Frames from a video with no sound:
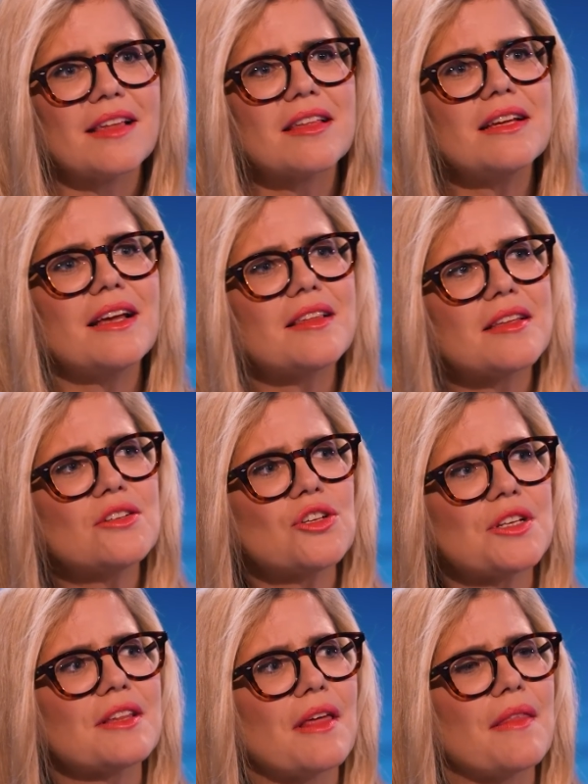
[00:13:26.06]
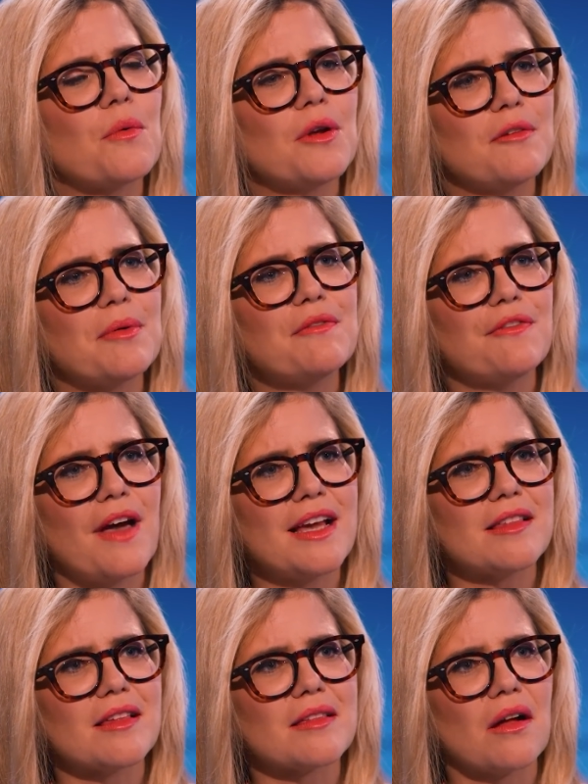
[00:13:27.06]
It's interesting that there will have been
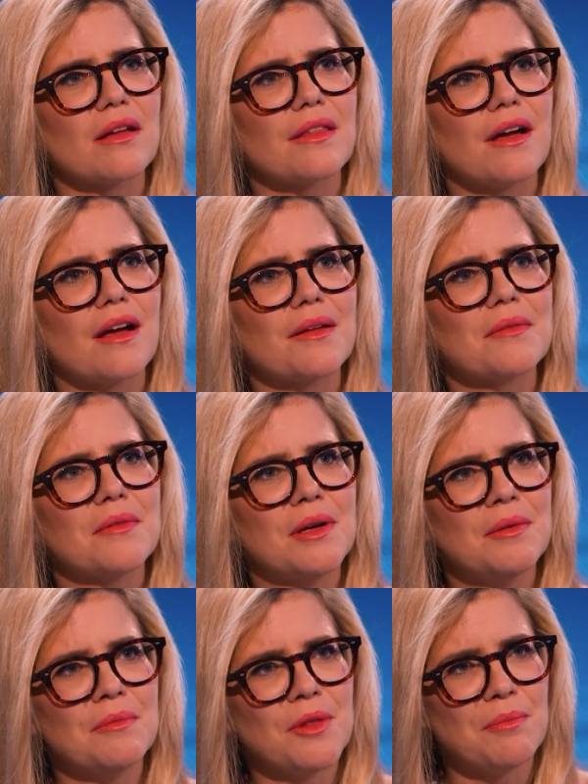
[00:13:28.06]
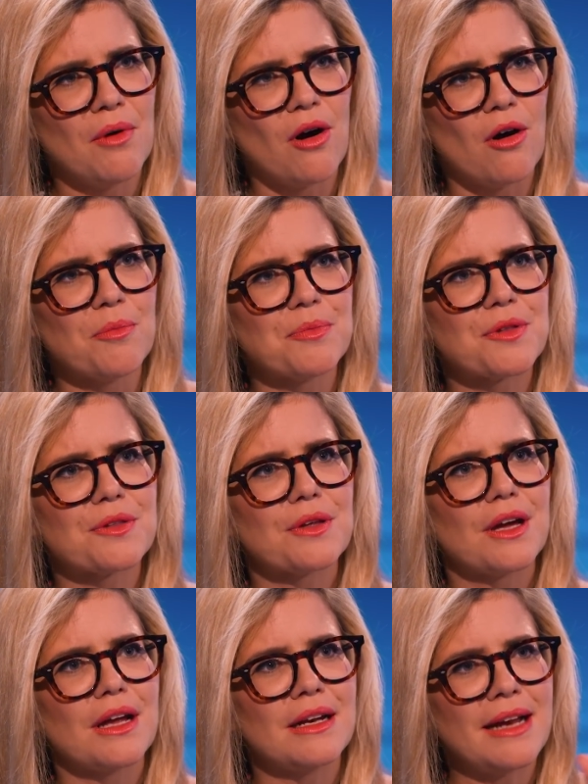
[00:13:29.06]
phases like that. The mobs,
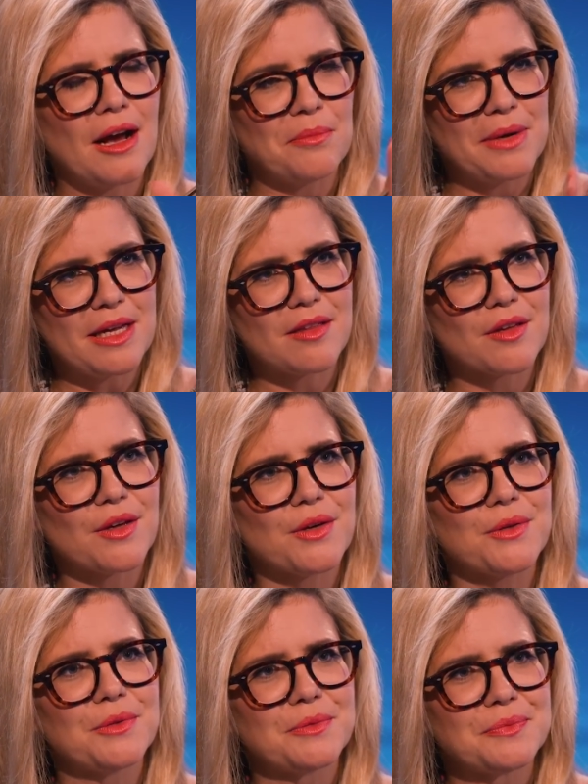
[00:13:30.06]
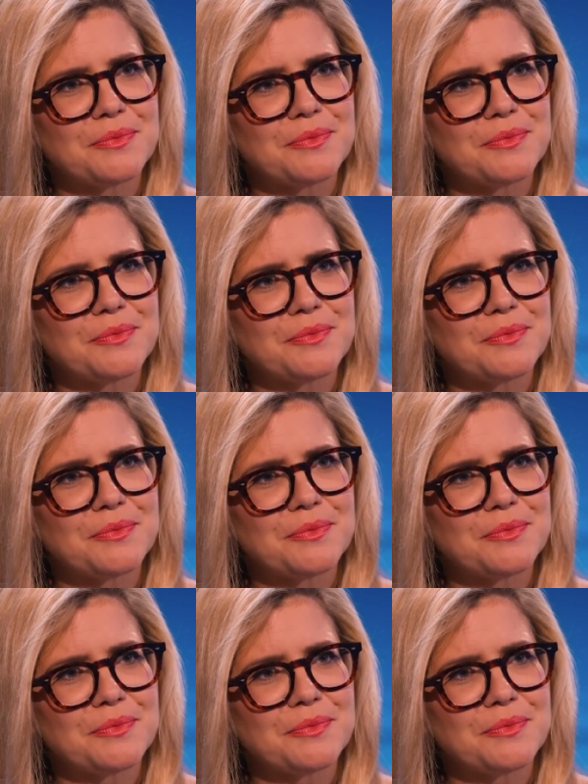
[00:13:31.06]
now Me Too.